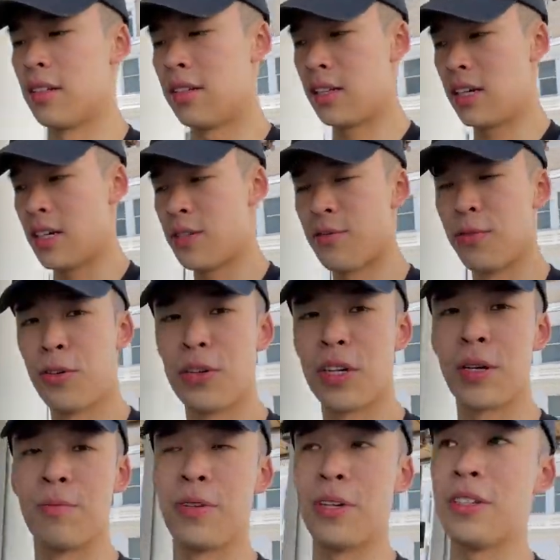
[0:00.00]
It's for
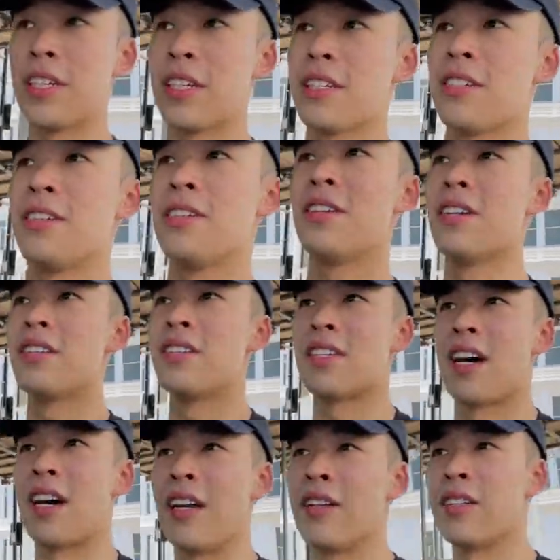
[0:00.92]
computing students
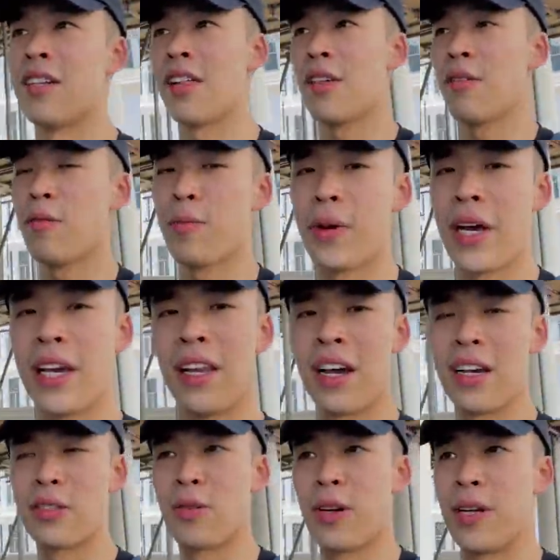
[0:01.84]
and I think we paid
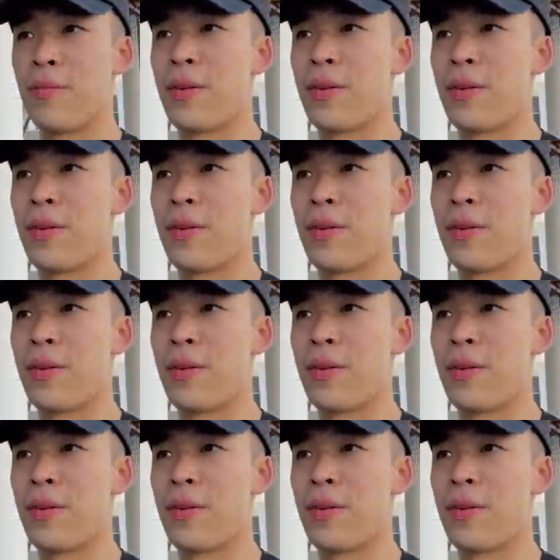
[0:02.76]
like 20